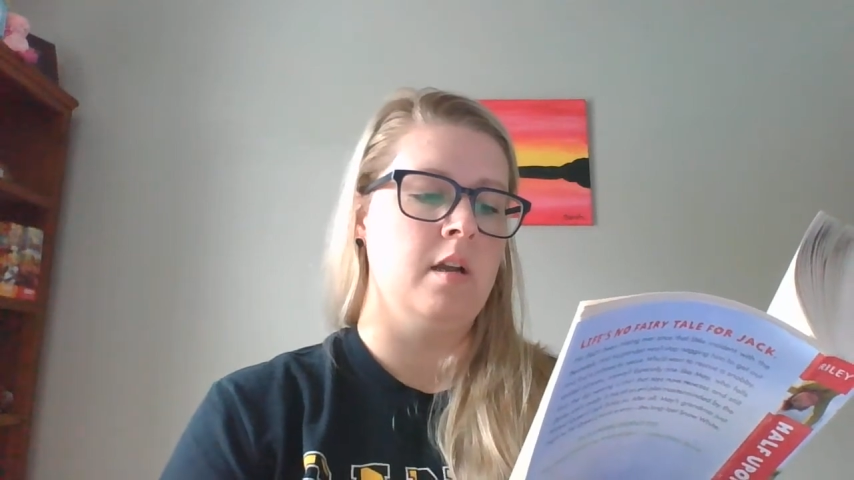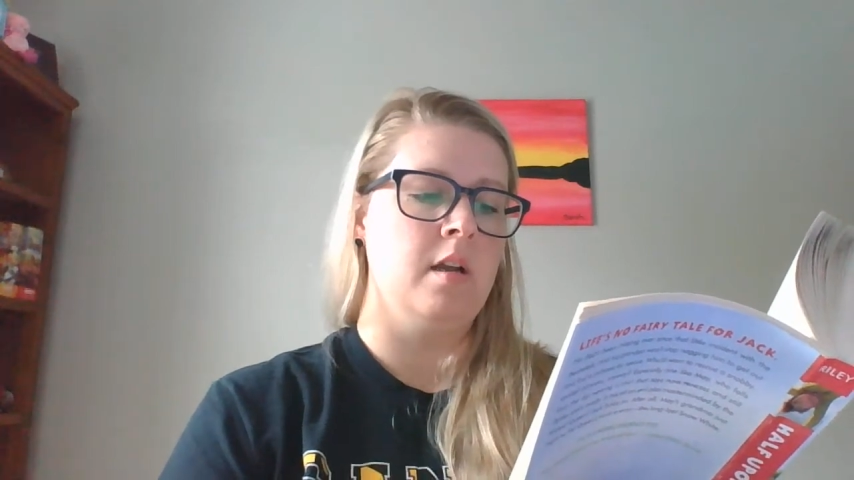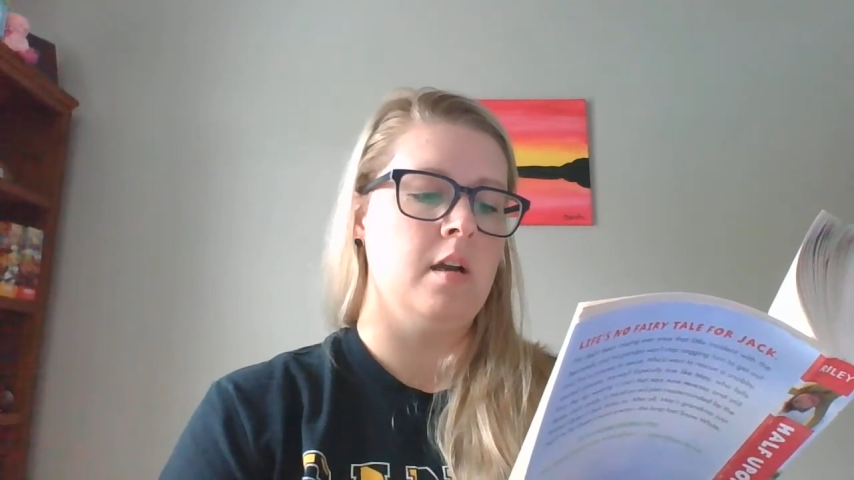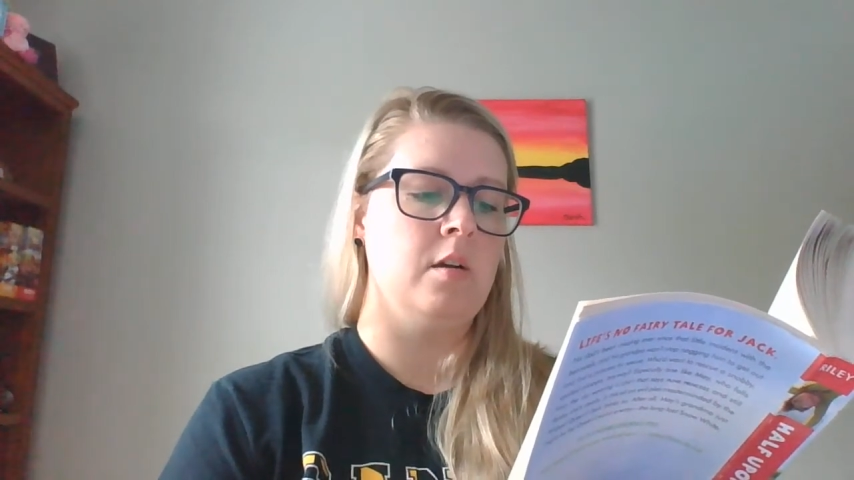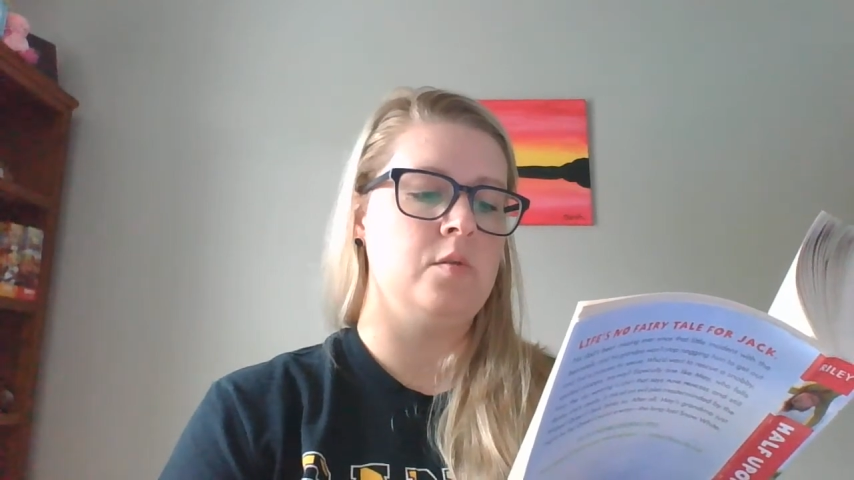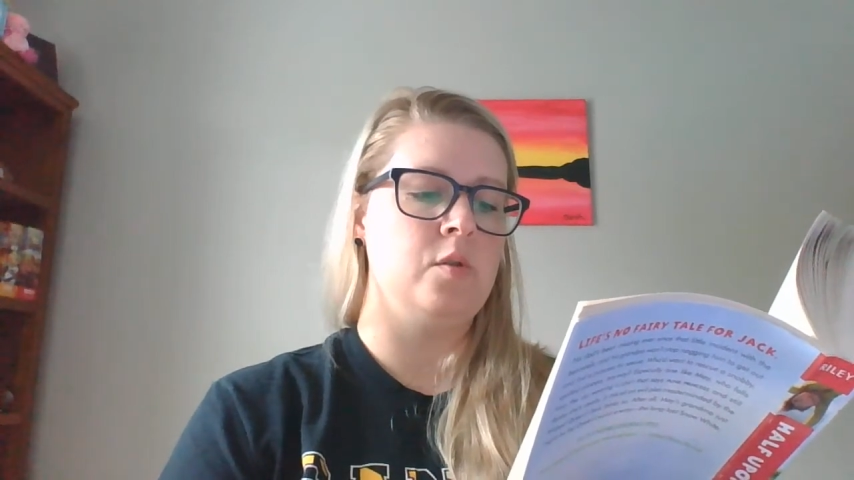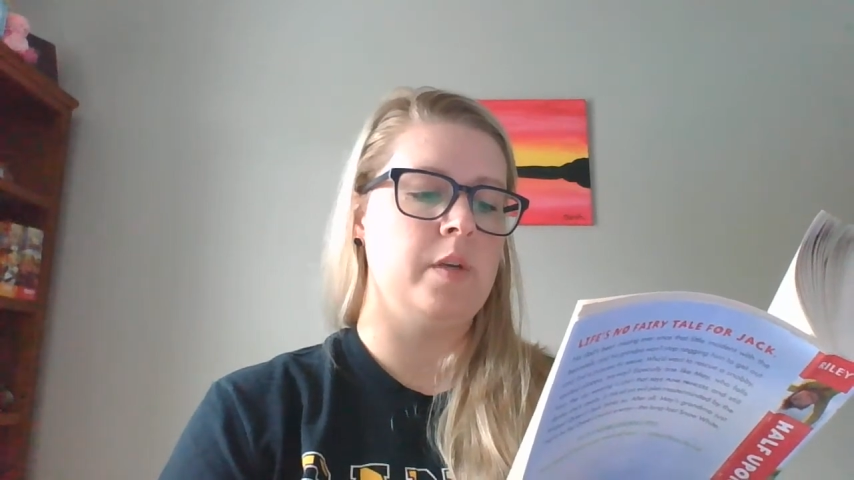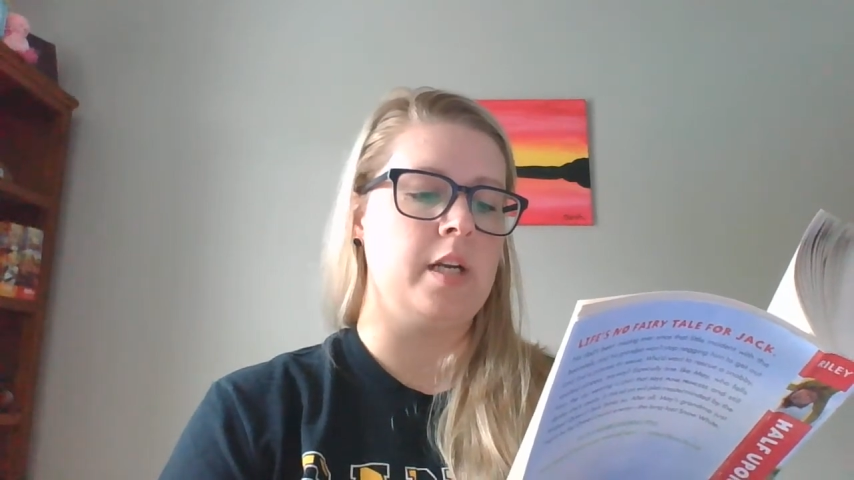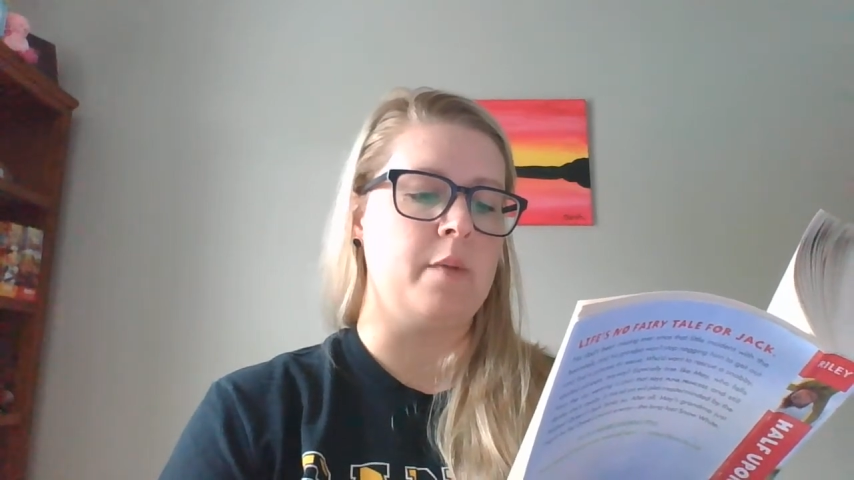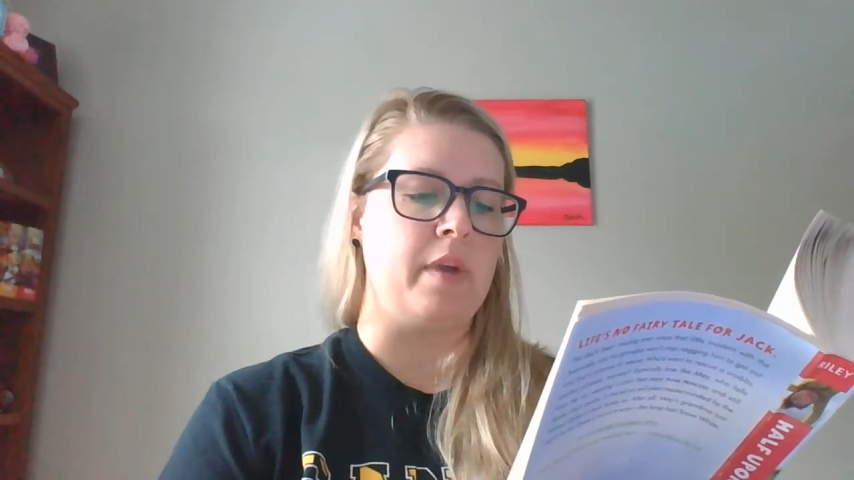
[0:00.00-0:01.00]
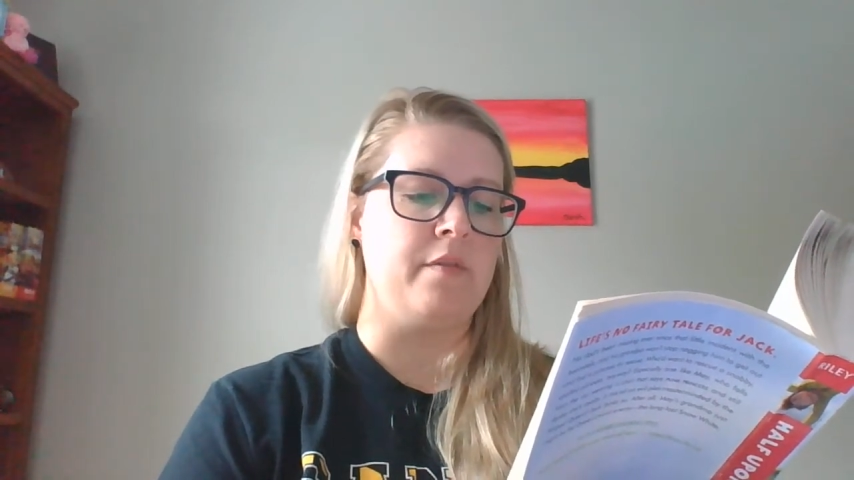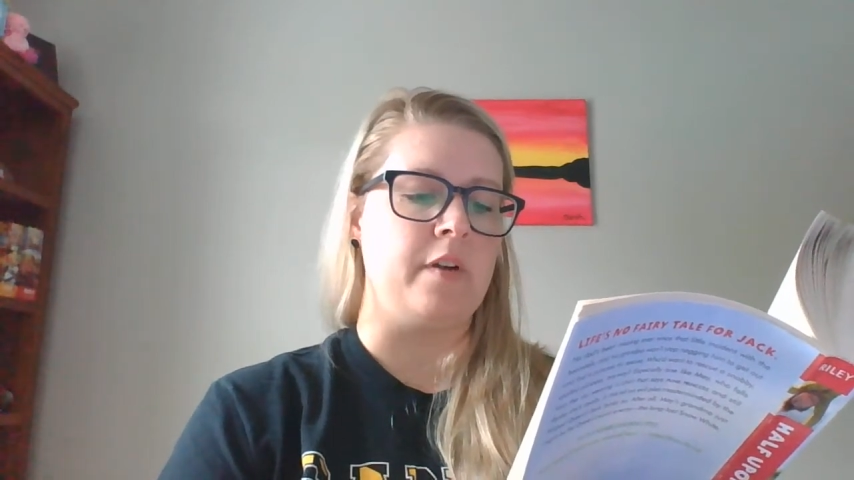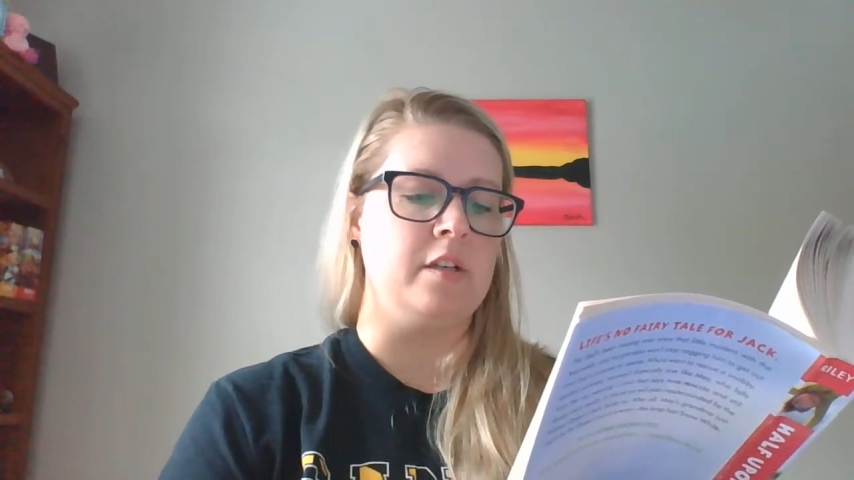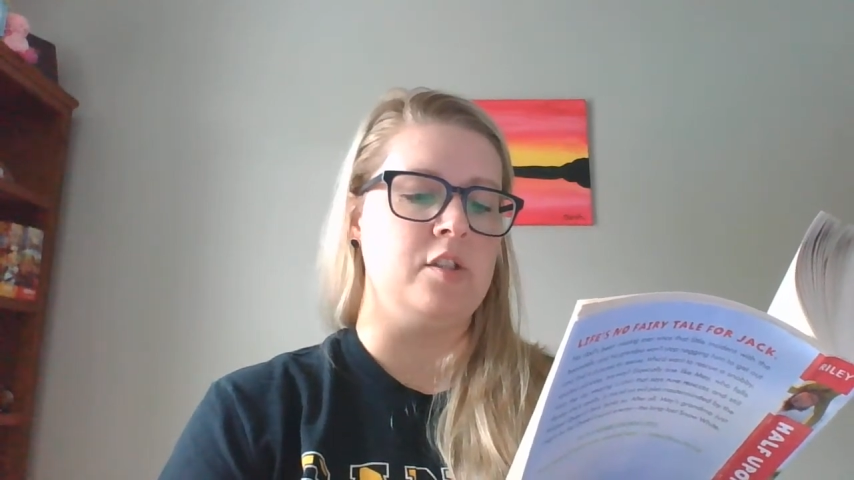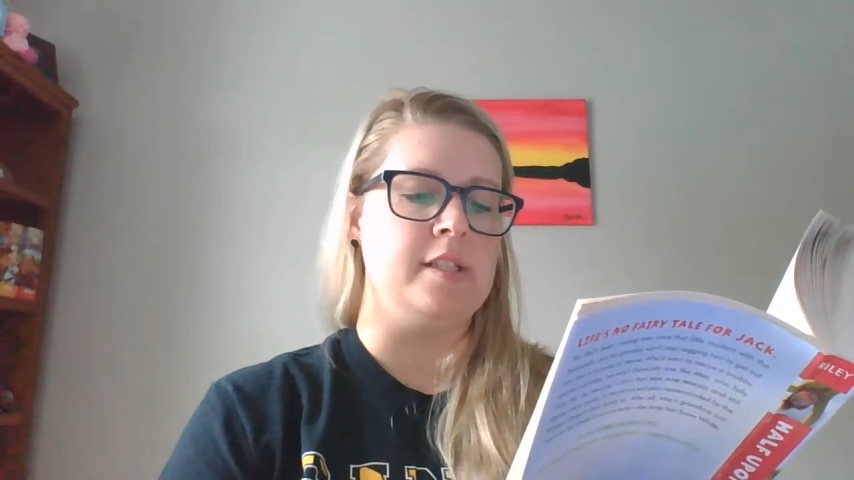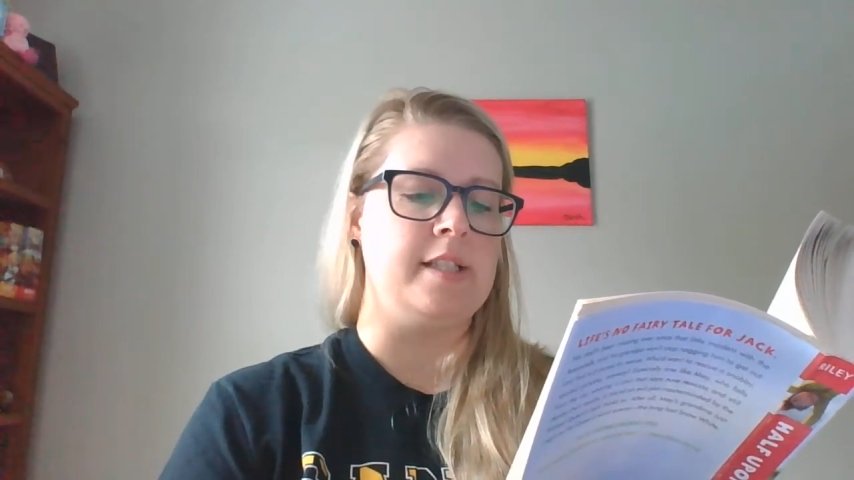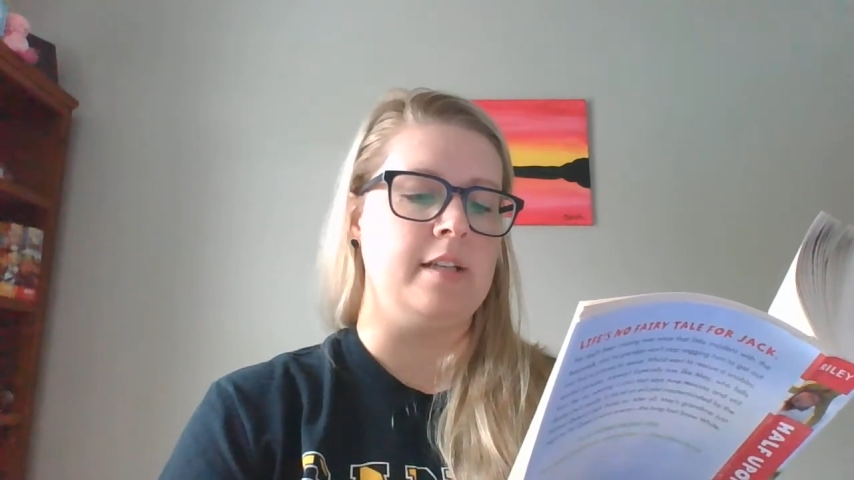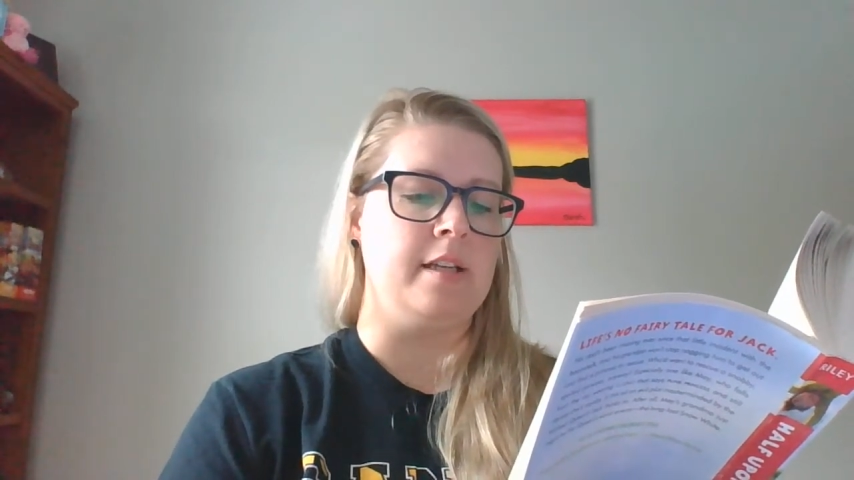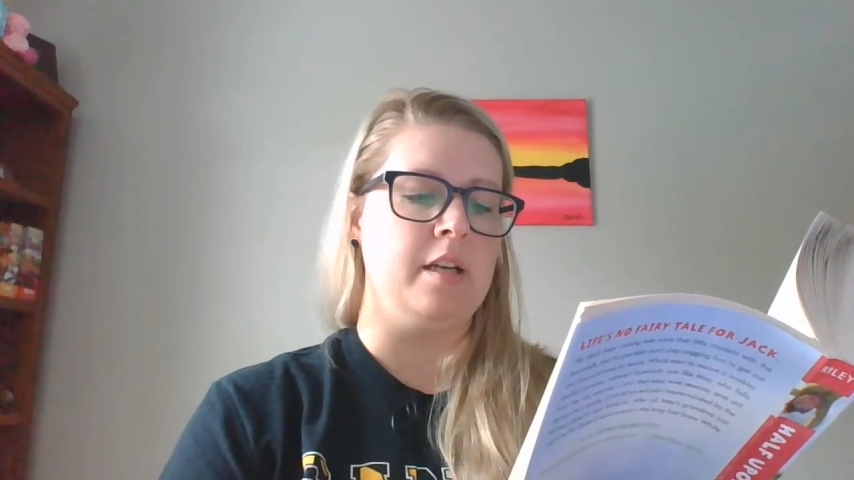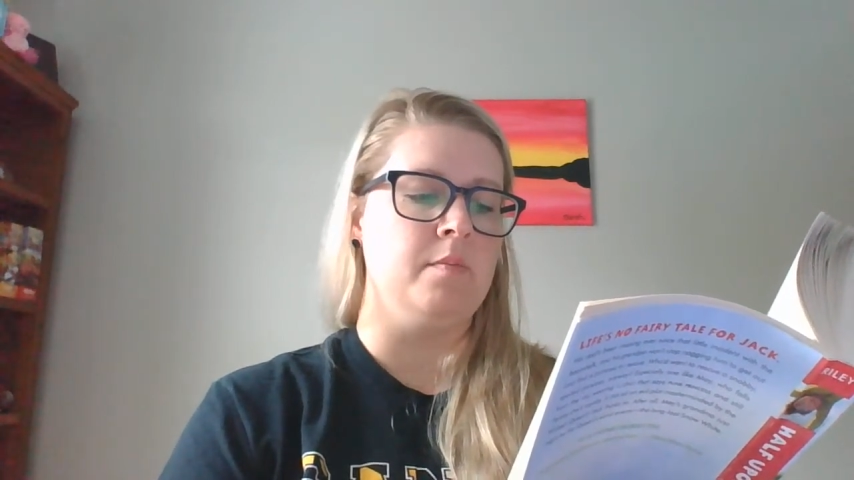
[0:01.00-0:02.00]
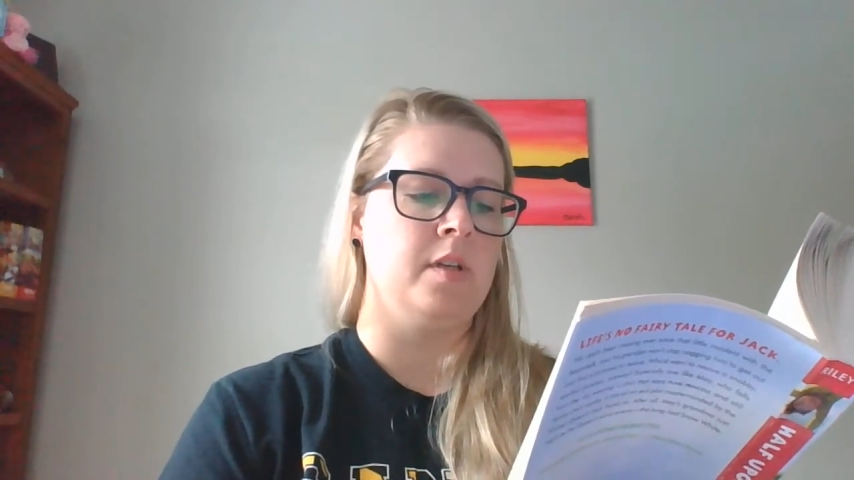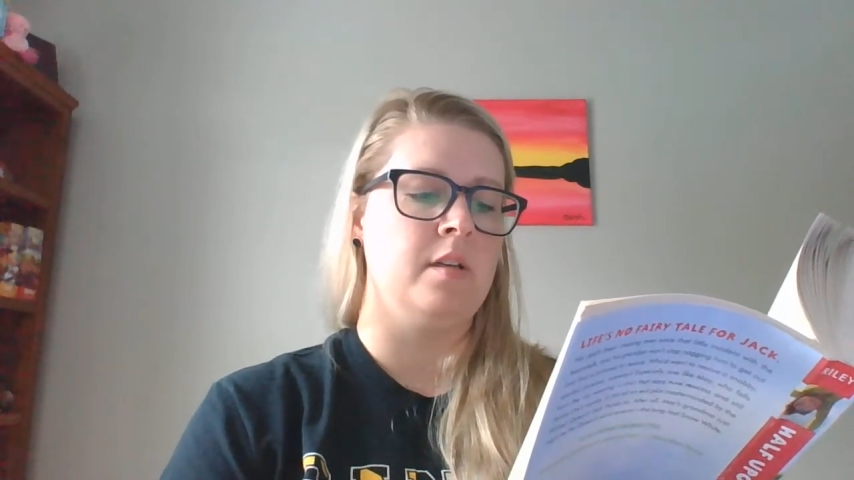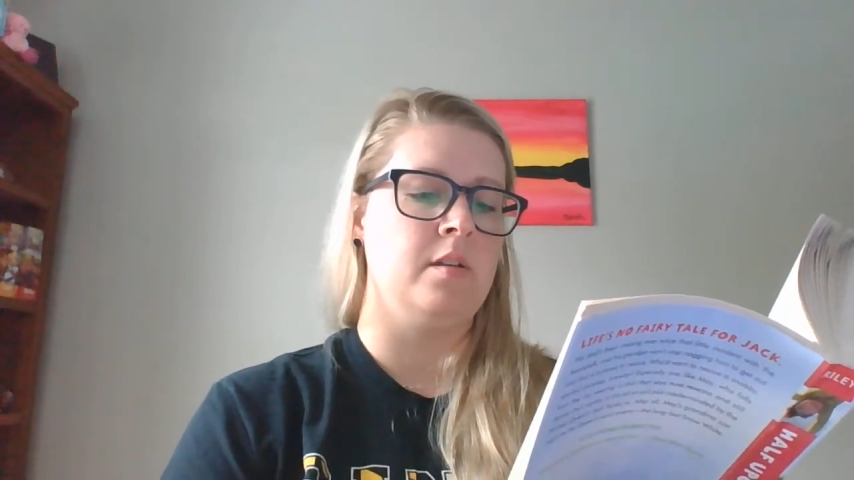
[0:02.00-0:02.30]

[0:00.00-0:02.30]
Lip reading: Oh, do get up, my friend, she said to him.